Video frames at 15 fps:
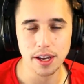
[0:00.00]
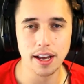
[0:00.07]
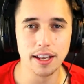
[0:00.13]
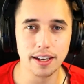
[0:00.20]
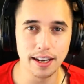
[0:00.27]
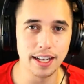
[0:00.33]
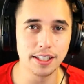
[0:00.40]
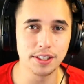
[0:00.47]

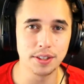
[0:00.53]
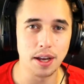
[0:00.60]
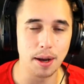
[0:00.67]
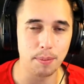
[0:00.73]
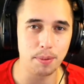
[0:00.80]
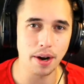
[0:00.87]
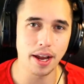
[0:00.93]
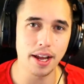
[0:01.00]
And lads, a
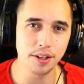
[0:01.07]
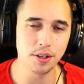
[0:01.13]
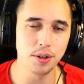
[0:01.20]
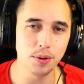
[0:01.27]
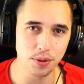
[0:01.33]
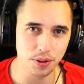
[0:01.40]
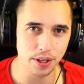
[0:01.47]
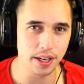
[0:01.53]
brand
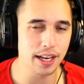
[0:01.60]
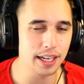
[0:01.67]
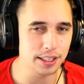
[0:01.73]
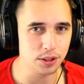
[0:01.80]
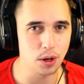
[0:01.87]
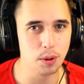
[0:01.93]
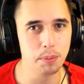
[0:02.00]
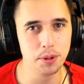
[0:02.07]
new thing
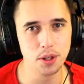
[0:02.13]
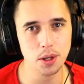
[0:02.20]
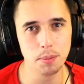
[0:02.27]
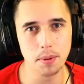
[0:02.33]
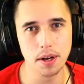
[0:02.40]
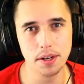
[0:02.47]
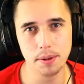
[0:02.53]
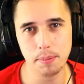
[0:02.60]
has opened
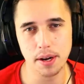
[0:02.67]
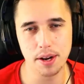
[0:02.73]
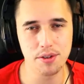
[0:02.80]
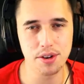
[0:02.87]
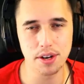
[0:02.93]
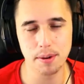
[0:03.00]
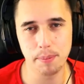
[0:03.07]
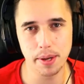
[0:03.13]
up on the
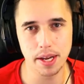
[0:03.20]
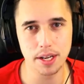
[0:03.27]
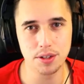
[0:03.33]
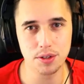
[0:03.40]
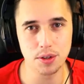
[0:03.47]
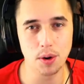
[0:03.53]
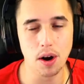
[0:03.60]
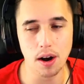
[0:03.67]
Patreon page,
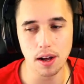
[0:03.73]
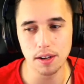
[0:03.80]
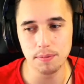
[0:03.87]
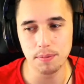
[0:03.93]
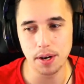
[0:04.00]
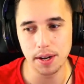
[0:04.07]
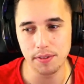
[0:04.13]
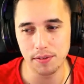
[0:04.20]
so all of
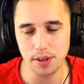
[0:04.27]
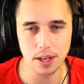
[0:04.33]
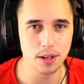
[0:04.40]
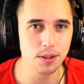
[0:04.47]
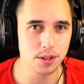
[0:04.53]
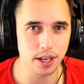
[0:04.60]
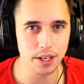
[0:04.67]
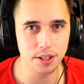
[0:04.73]
my
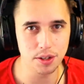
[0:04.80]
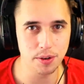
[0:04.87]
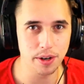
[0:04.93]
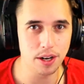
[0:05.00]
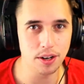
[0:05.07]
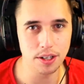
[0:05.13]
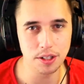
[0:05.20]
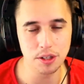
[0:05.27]
videos that I do
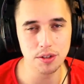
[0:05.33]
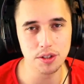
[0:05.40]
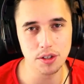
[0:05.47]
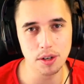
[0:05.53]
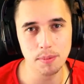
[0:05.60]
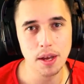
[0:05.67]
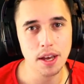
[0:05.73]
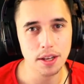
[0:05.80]
here on
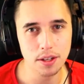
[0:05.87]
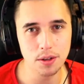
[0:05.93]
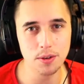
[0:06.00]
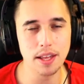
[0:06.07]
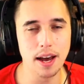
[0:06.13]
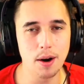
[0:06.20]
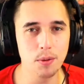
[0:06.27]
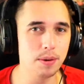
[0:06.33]
YouTube, you
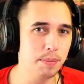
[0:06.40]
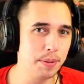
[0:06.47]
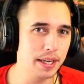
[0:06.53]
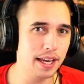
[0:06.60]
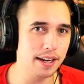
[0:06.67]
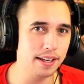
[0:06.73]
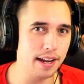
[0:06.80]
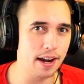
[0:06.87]
now will be
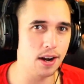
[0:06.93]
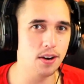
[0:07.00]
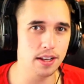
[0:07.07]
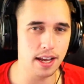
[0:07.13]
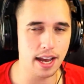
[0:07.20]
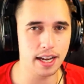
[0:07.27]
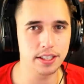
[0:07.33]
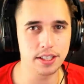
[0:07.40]
getting
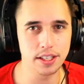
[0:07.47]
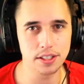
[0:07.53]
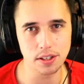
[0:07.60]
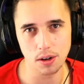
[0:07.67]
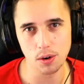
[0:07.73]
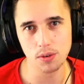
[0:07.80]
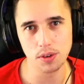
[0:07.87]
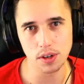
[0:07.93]
early access
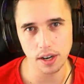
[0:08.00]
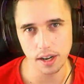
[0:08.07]
over